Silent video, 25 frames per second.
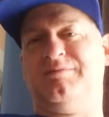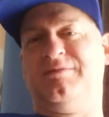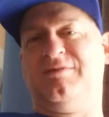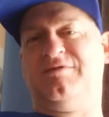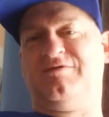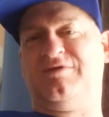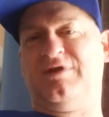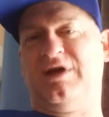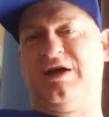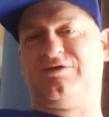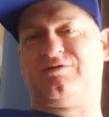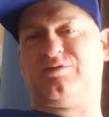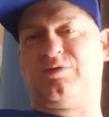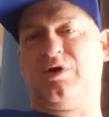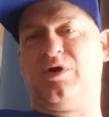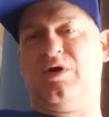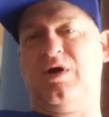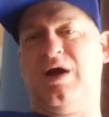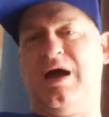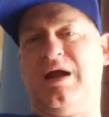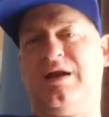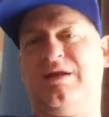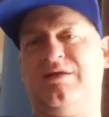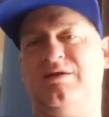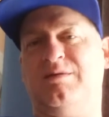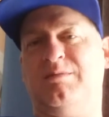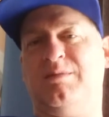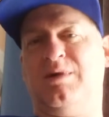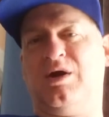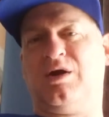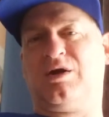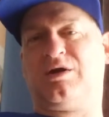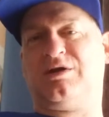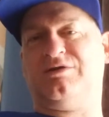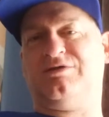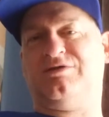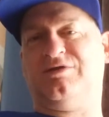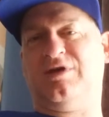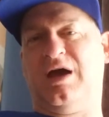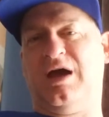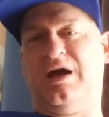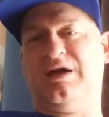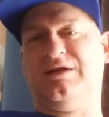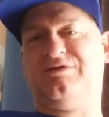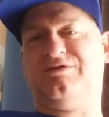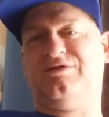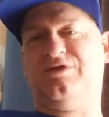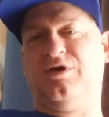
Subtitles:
if that's where you're at in the American side.